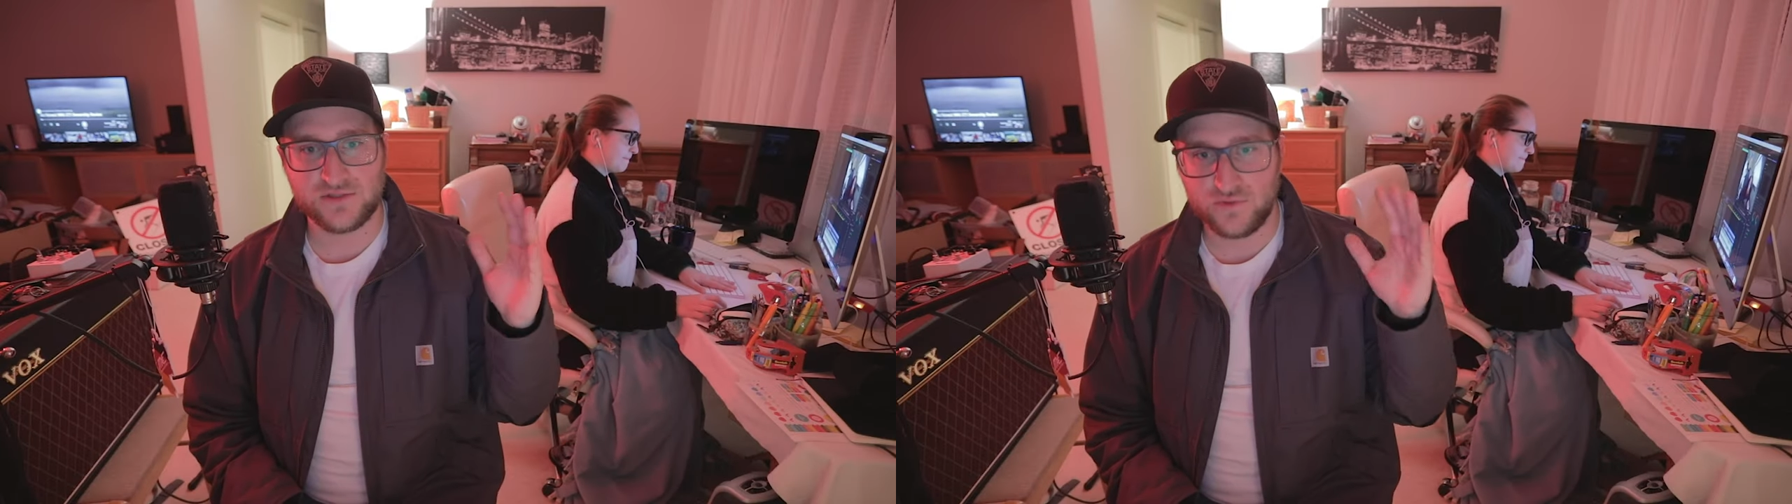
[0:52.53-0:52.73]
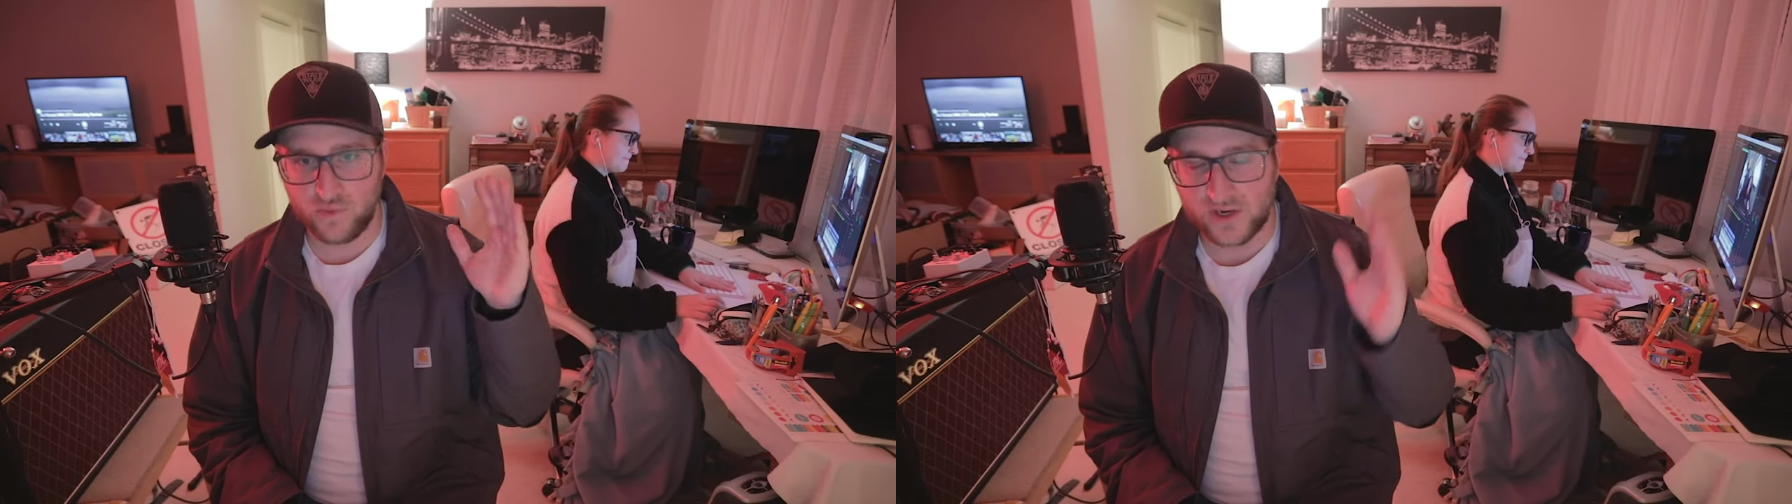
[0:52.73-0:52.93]

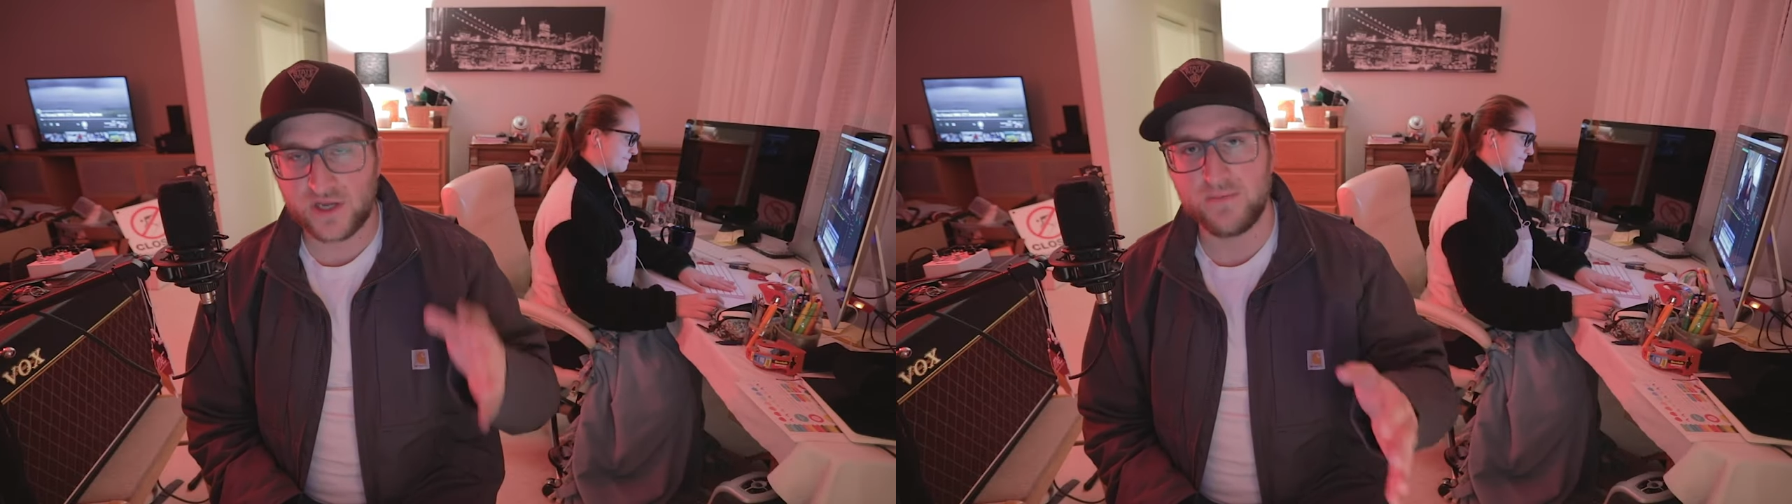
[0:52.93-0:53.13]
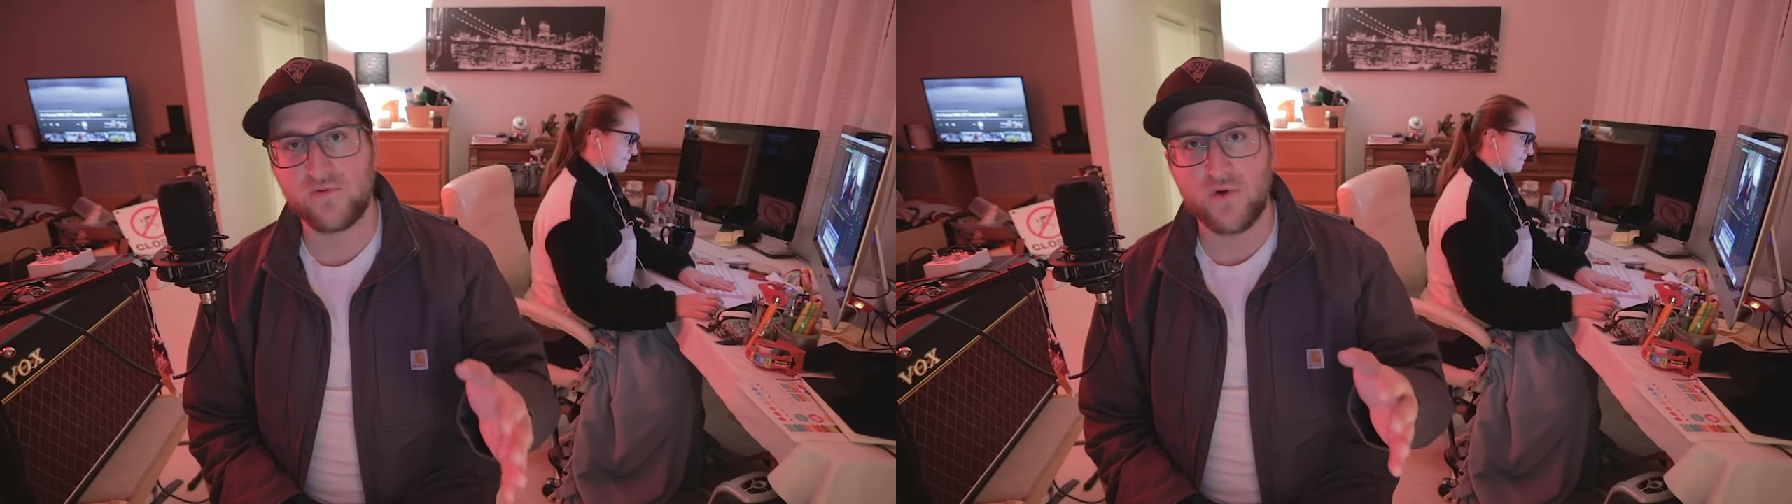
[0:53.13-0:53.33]
to what
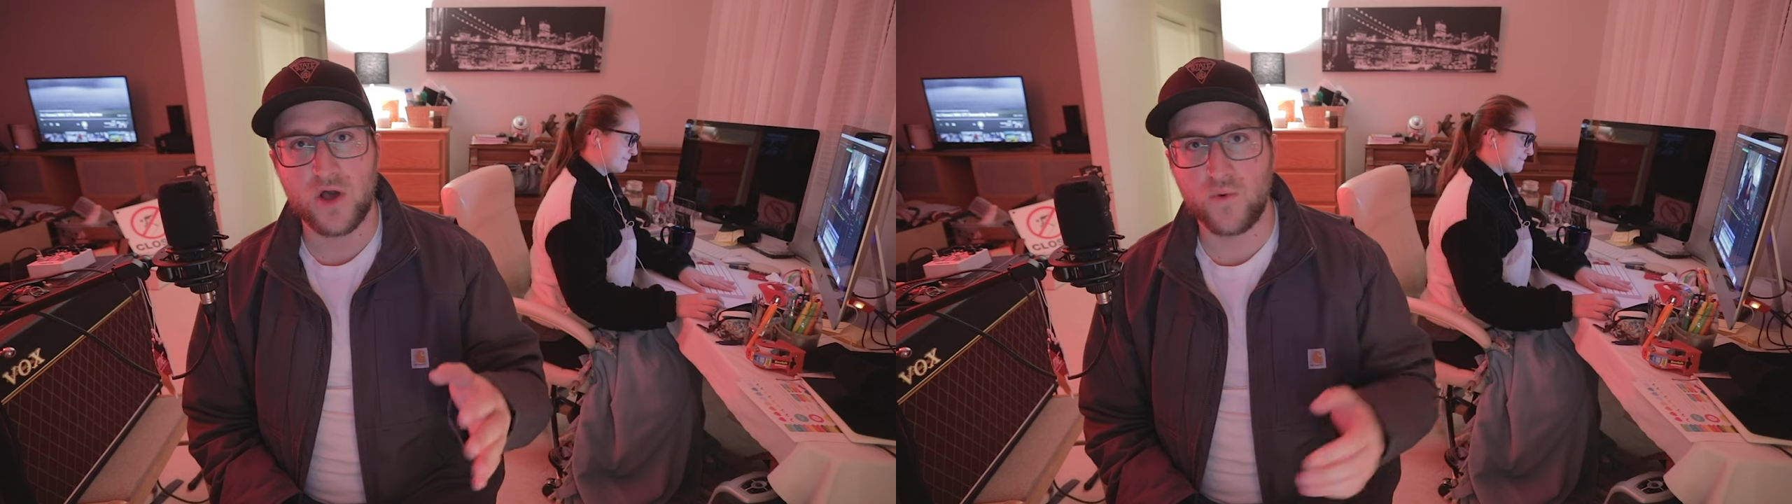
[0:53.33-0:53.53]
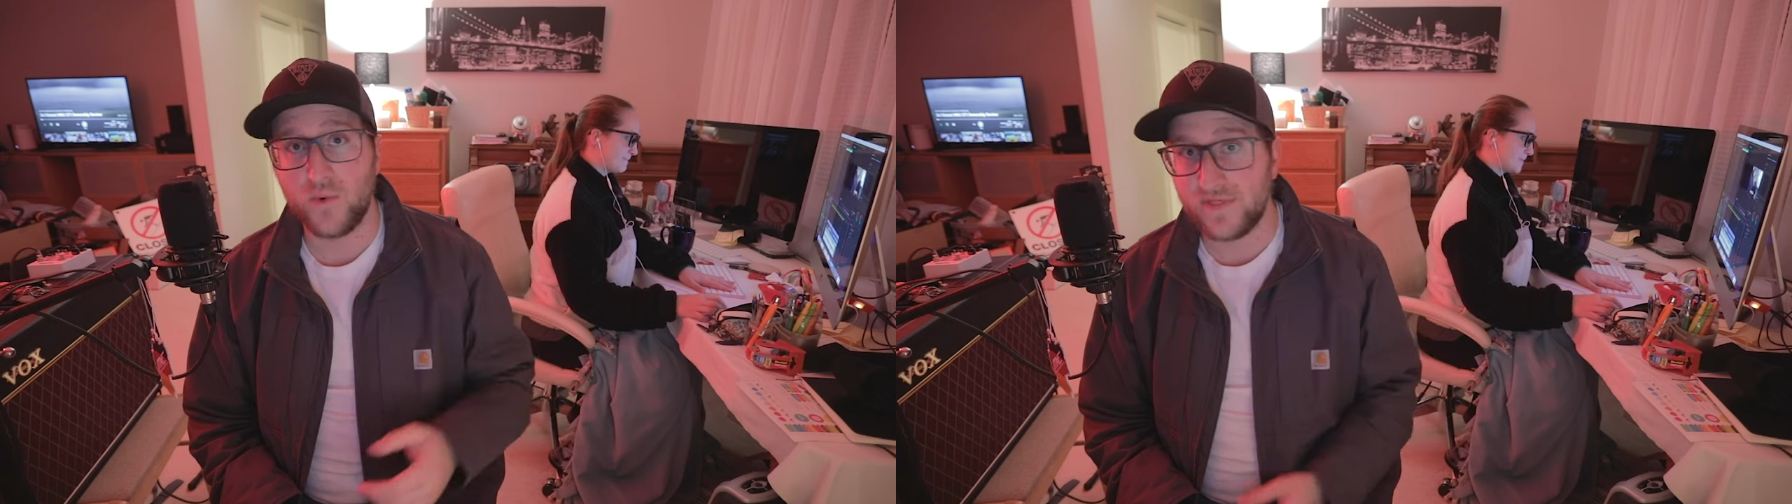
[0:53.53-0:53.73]
could be
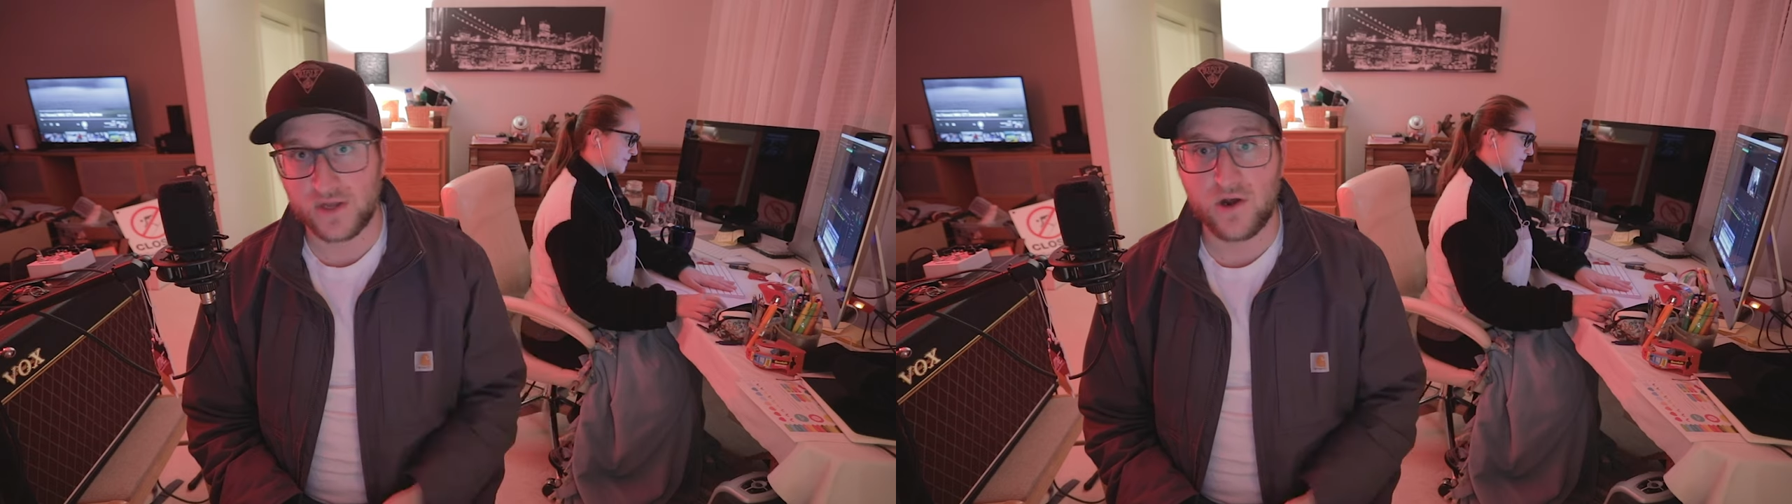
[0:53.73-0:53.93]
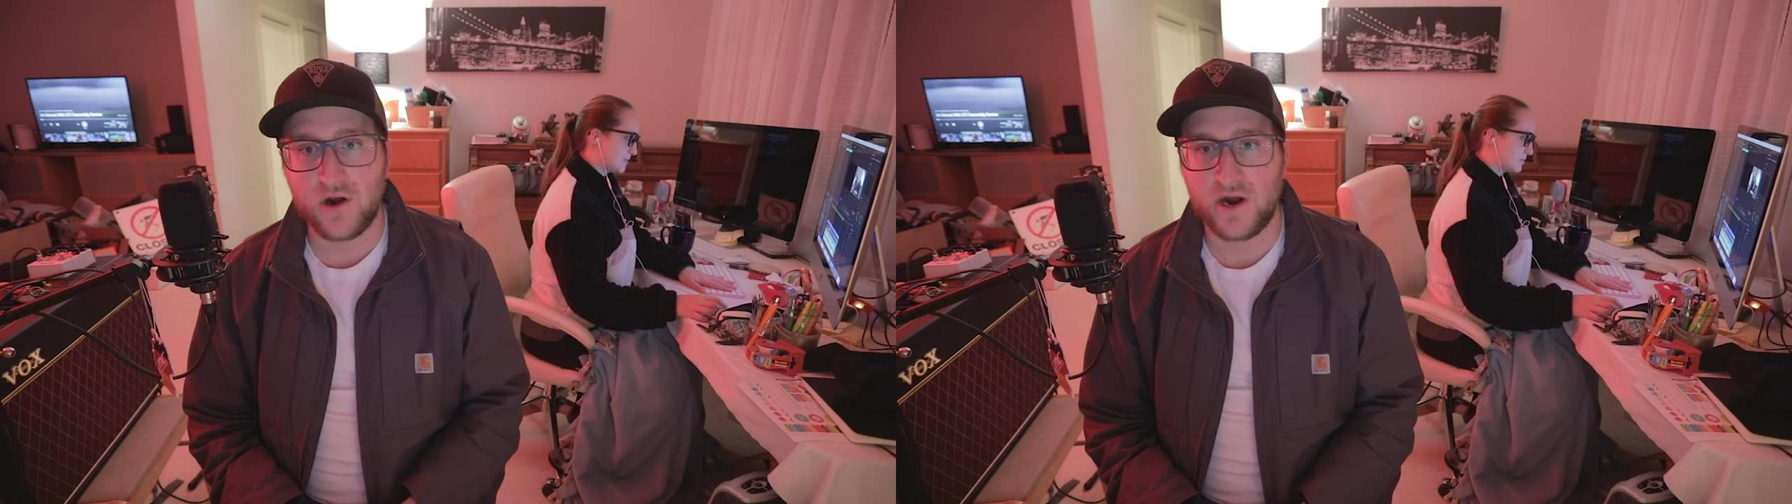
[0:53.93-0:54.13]
wrong with the
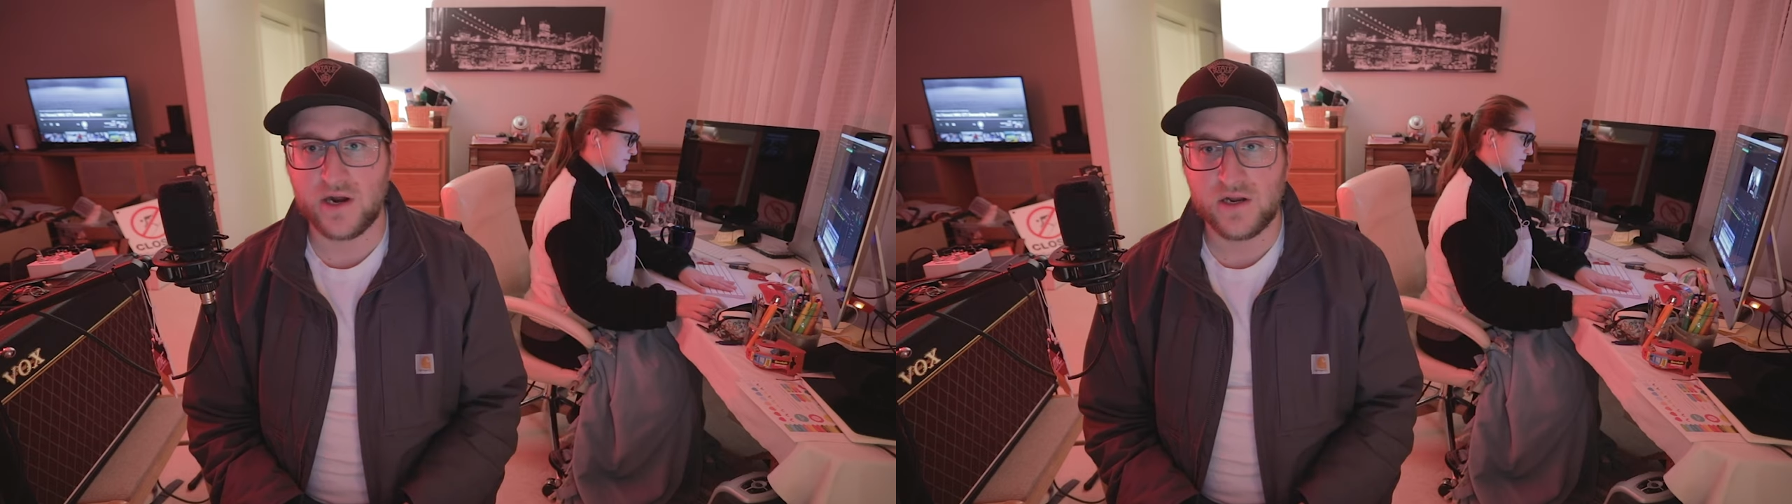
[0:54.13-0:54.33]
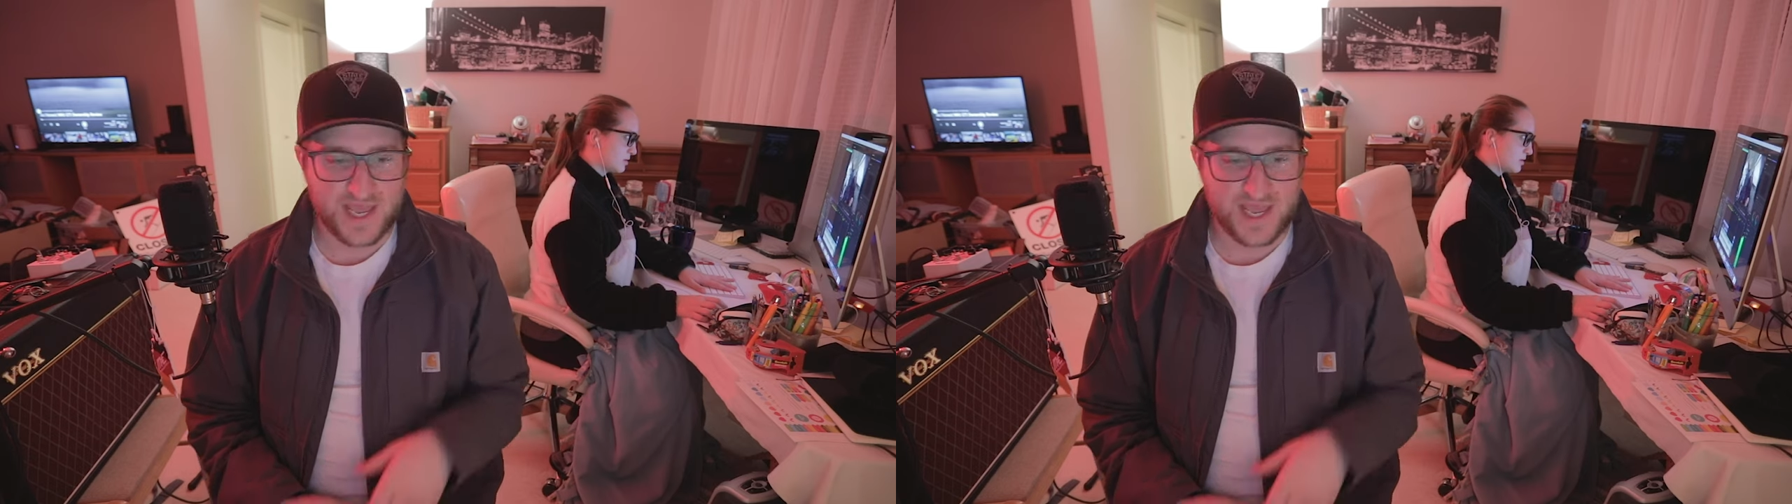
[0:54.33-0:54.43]
car.